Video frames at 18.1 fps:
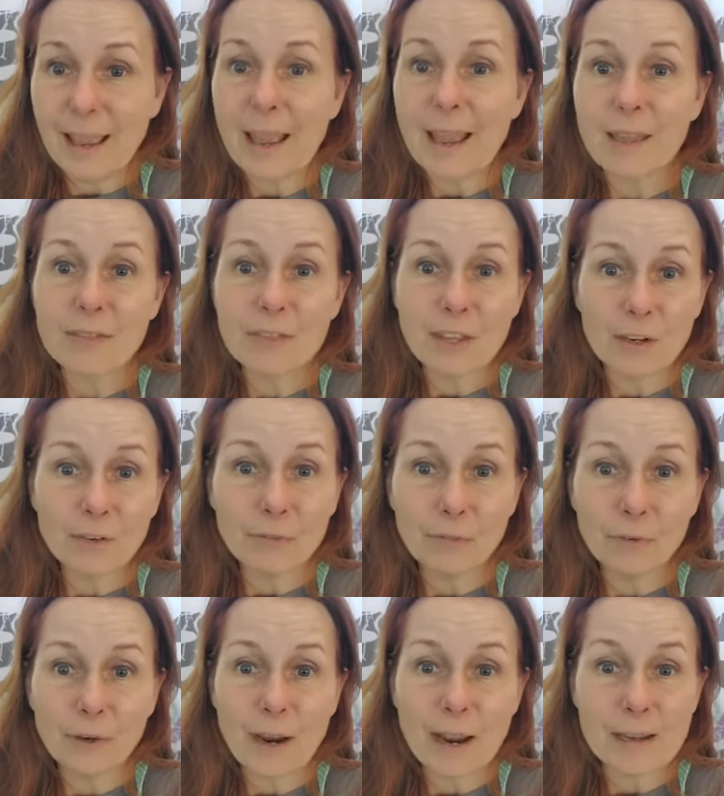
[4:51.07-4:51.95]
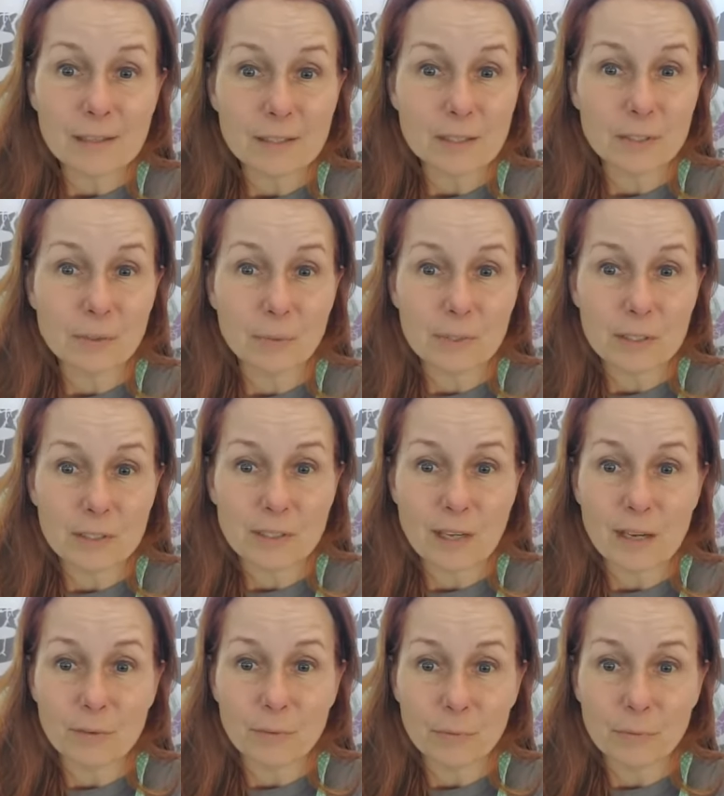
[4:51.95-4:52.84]
and therefore has to
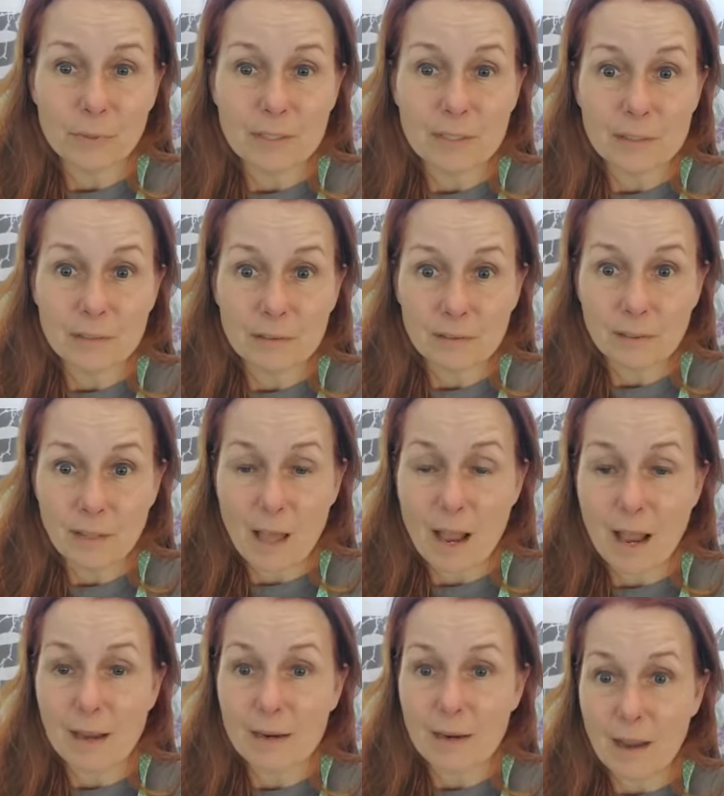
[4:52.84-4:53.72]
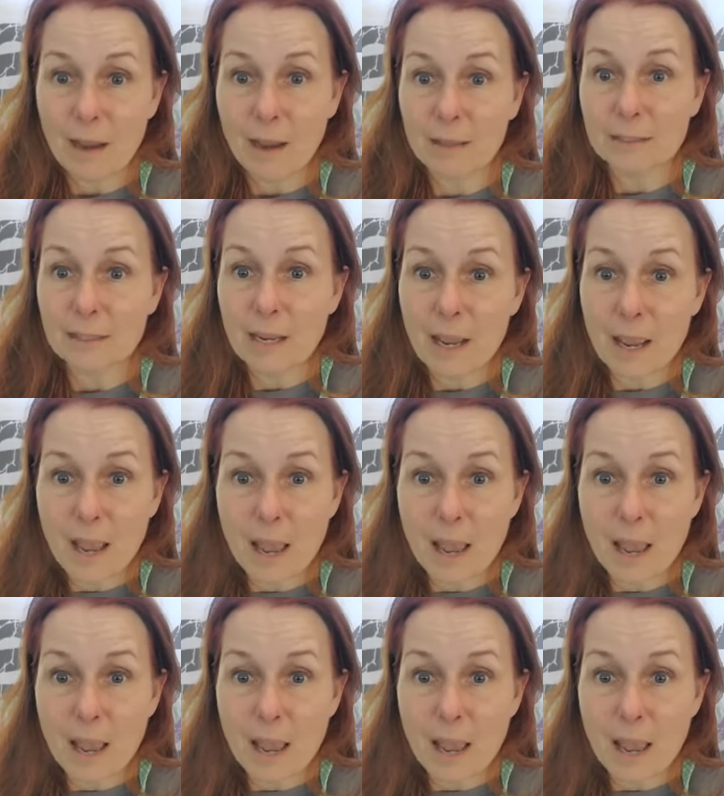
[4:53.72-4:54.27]
rely on